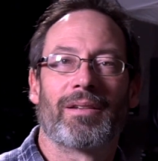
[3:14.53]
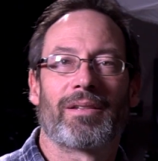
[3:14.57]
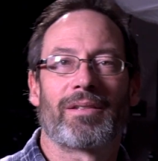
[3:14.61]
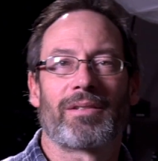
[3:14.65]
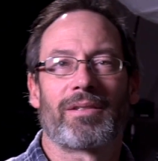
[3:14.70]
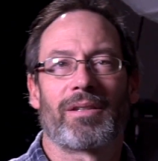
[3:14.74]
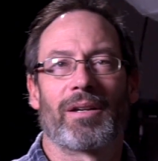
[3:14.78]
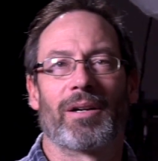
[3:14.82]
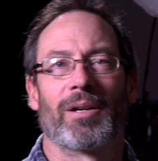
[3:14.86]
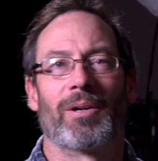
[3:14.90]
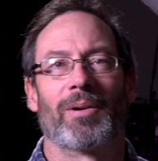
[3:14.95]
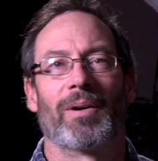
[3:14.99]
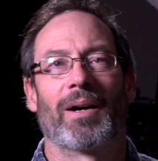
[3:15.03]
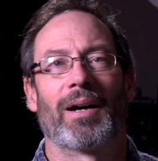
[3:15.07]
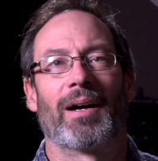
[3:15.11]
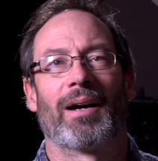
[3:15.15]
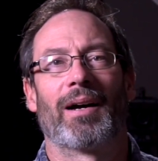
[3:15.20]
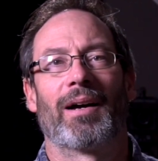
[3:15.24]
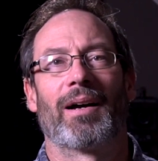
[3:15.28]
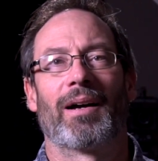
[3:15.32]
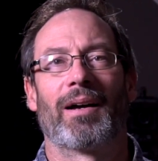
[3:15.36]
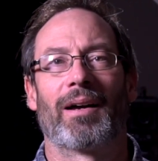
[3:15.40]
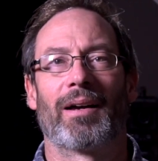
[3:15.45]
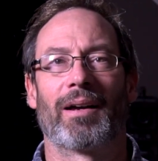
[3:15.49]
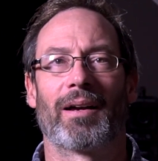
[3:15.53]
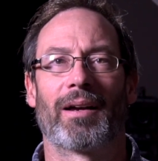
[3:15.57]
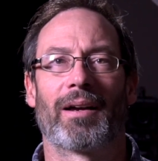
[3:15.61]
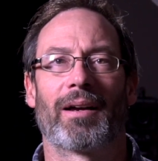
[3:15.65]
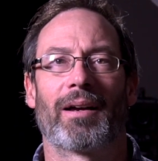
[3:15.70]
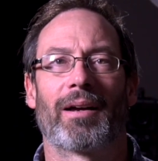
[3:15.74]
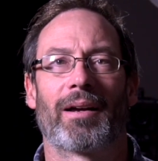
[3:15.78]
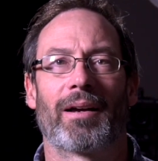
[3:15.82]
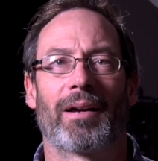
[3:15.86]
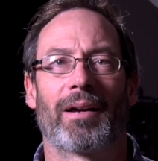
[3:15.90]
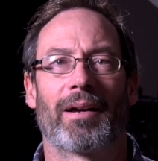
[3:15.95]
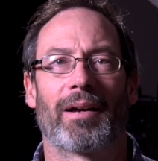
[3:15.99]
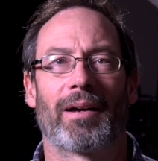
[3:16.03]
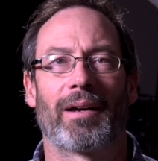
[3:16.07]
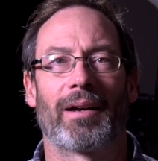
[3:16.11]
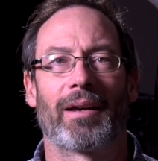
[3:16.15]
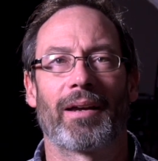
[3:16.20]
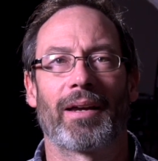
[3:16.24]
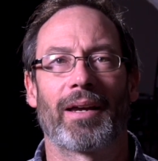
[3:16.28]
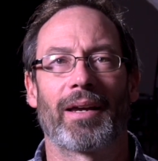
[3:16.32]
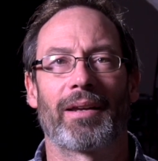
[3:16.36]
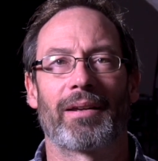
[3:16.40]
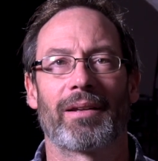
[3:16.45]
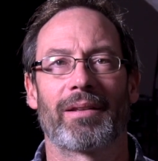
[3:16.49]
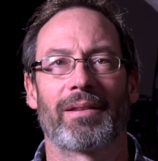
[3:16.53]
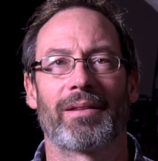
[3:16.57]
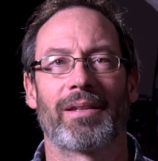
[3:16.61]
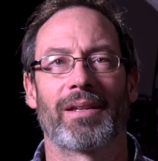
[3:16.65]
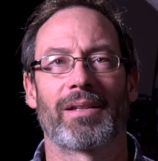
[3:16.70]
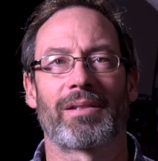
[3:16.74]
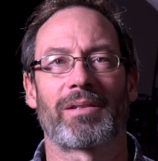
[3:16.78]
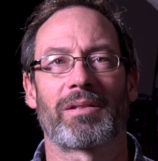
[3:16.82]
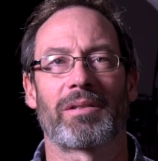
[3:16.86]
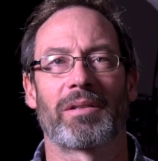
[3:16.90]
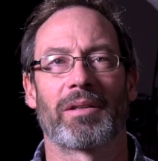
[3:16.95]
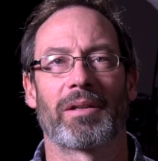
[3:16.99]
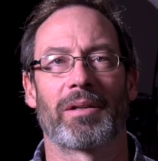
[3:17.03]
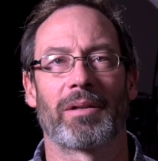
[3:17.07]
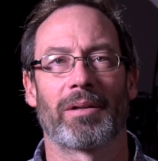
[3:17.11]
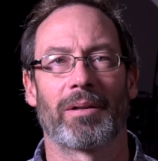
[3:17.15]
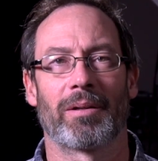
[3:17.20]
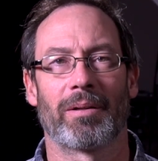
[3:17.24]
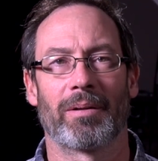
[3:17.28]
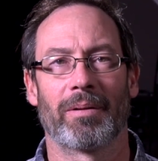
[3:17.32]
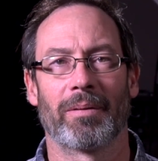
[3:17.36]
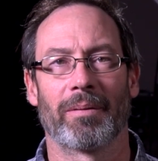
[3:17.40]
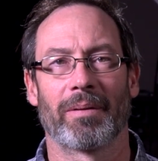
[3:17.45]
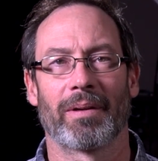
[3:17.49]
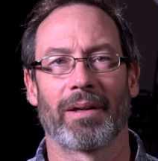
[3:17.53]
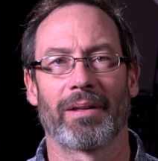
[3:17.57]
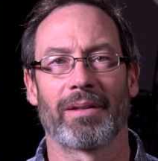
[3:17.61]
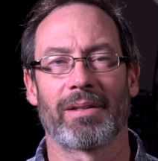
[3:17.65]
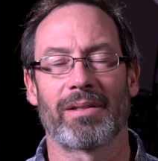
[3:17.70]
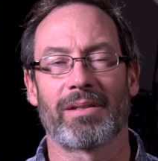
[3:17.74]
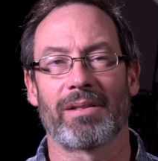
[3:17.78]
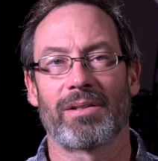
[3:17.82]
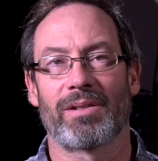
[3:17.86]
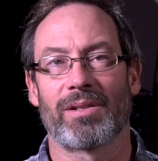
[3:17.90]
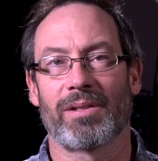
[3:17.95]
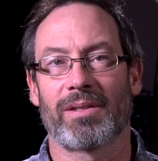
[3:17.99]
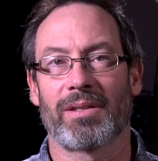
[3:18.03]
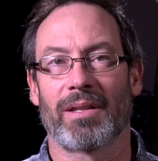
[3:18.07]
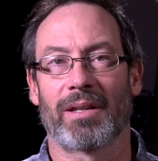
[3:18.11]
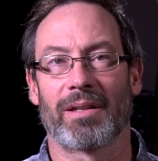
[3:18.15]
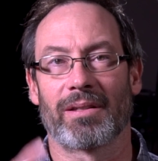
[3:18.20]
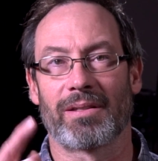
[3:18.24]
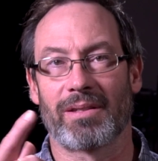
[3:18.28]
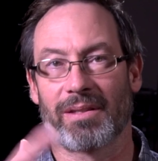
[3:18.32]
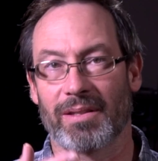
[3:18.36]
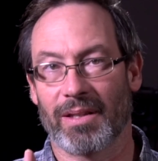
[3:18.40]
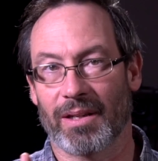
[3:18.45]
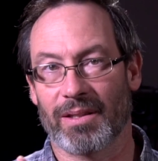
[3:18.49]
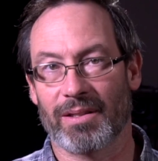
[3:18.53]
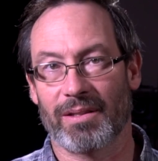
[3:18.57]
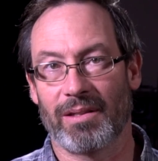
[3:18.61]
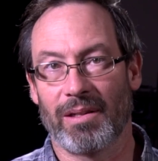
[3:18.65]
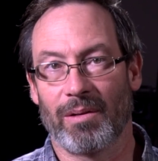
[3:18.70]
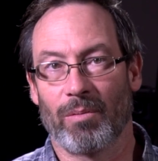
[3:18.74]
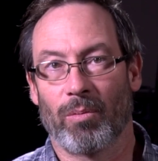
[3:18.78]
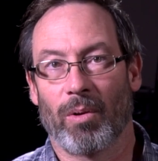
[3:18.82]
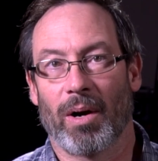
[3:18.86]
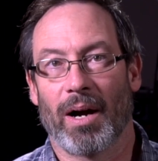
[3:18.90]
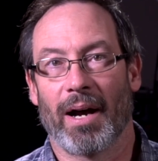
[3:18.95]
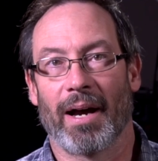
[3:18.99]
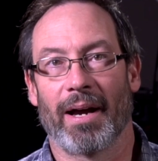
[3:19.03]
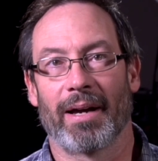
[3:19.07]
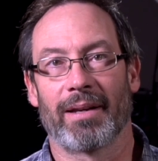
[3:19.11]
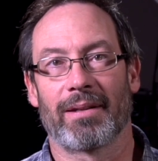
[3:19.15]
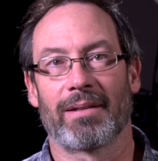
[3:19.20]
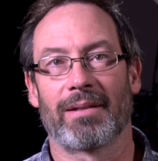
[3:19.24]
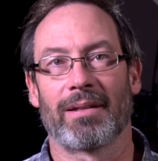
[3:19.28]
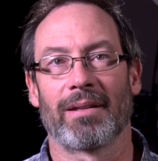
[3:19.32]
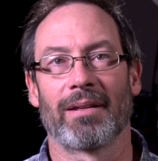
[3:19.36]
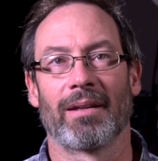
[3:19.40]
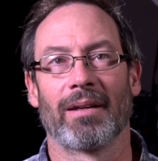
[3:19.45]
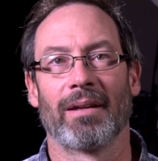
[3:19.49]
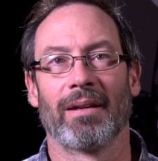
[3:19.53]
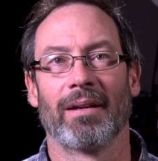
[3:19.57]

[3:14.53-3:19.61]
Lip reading: So I added this little, and this is just like 60 watt